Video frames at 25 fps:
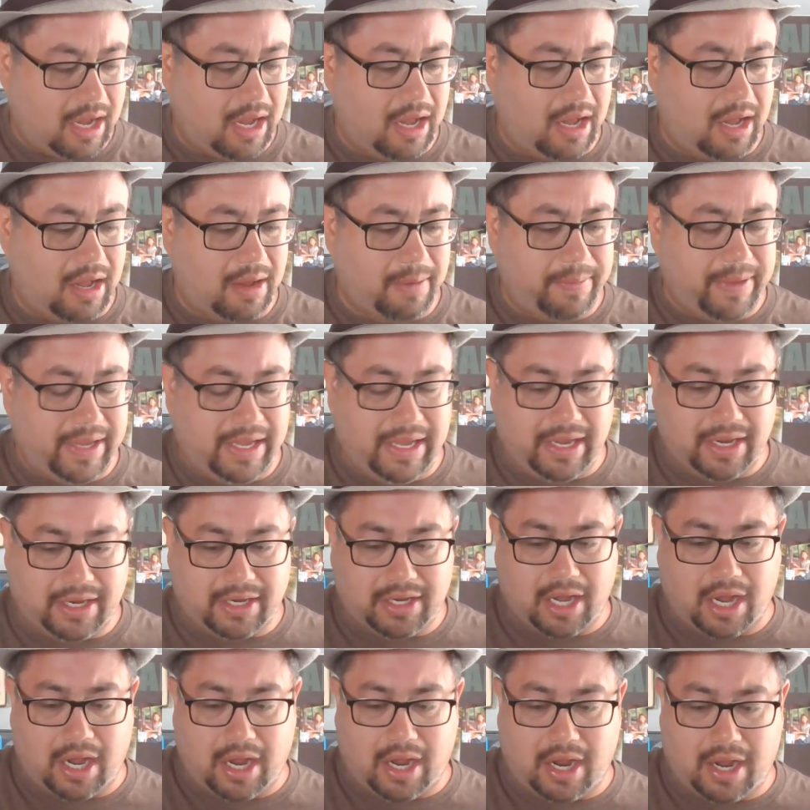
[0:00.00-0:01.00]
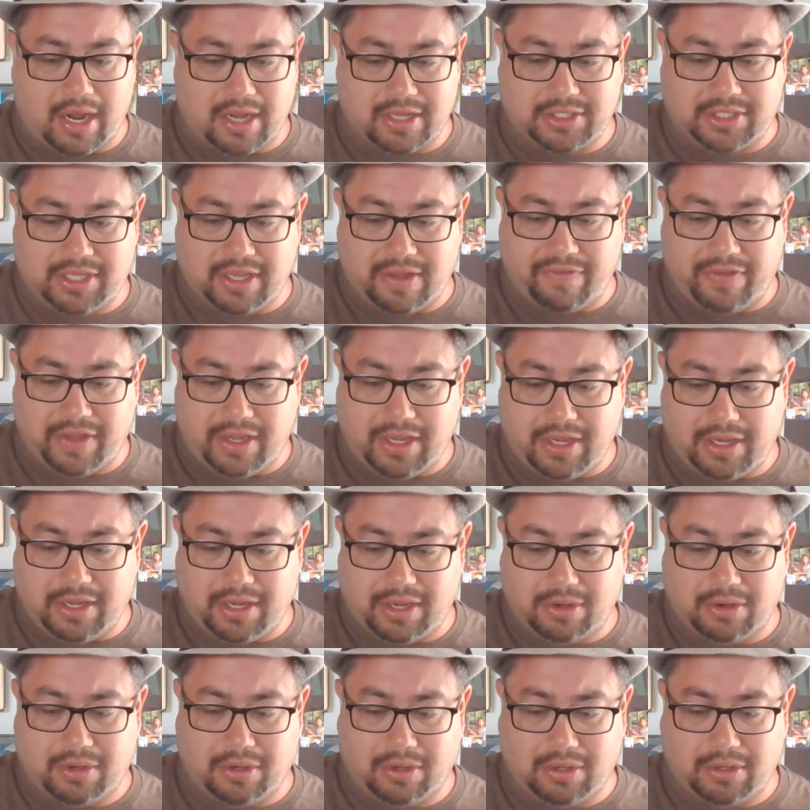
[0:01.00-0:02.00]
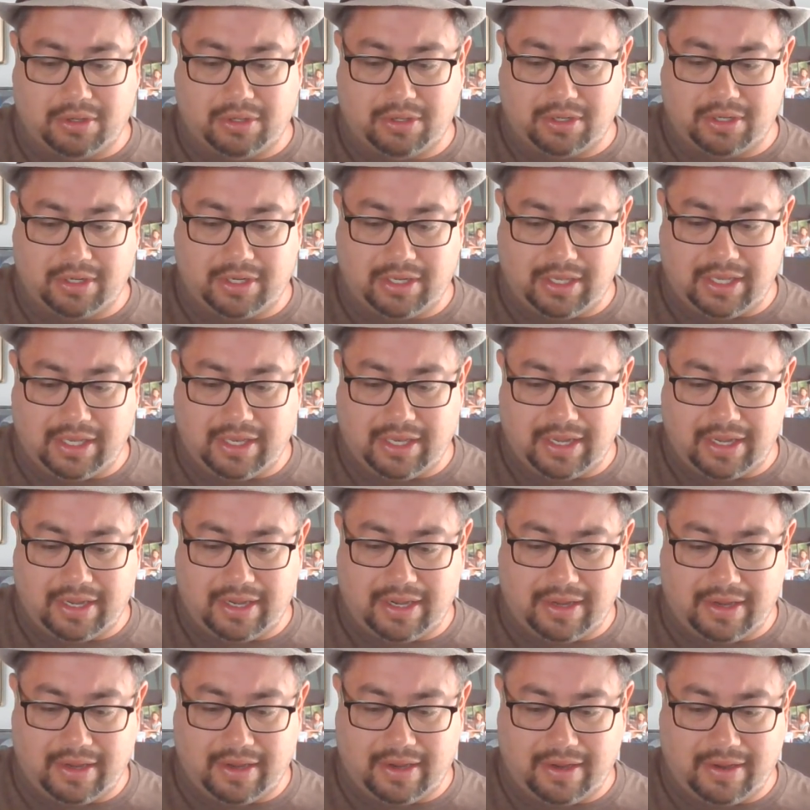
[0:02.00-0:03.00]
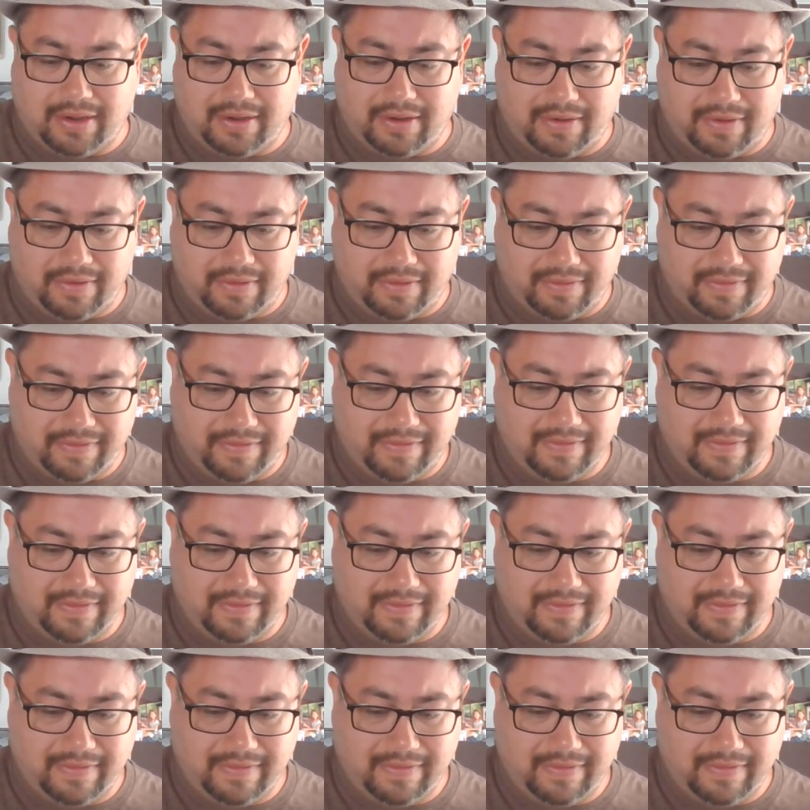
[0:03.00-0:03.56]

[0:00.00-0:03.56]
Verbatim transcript: all because of your love.